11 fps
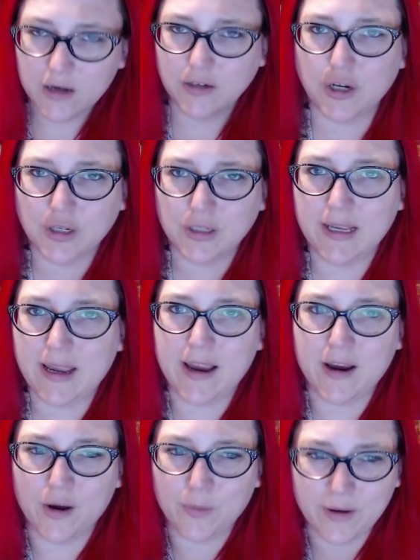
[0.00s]
curly
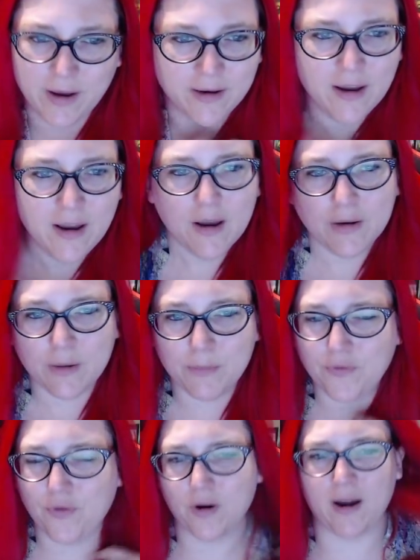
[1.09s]
hair when I you know
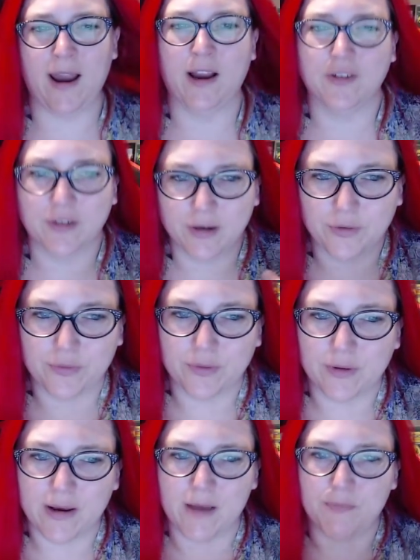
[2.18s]
before I actually go
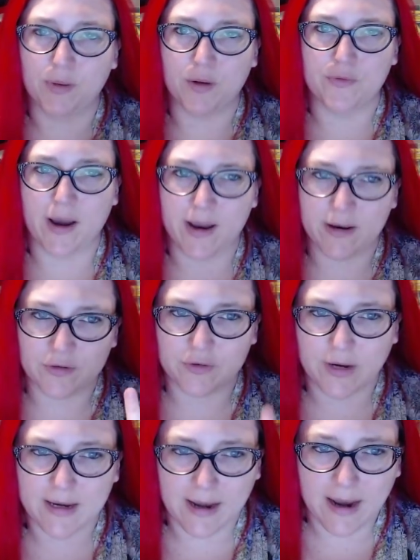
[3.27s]
through and, and blow dry it and
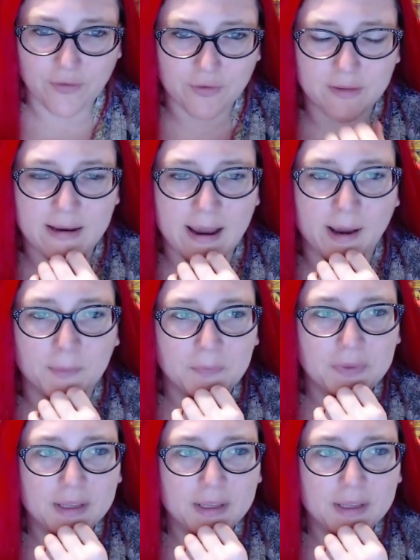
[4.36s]
straighten it out for the day